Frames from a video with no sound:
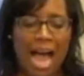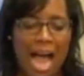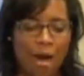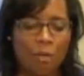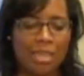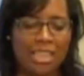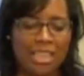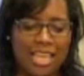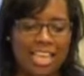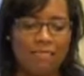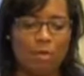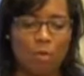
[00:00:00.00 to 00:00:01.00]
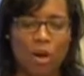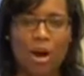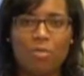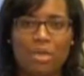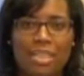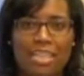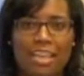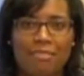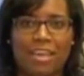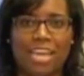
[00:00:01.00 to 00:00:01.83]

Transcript: how we live and where we live,